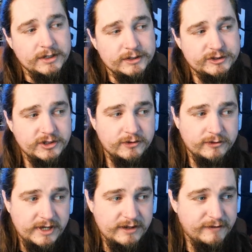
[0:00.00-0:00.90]

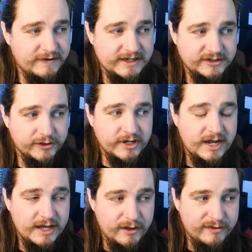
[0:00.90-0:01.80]
So it affects your
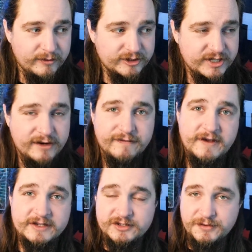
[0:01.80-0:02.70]
gut health, which then
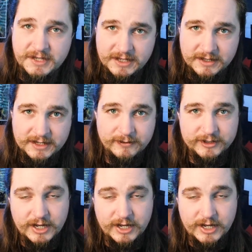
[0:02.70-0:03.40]
affects you healing, which,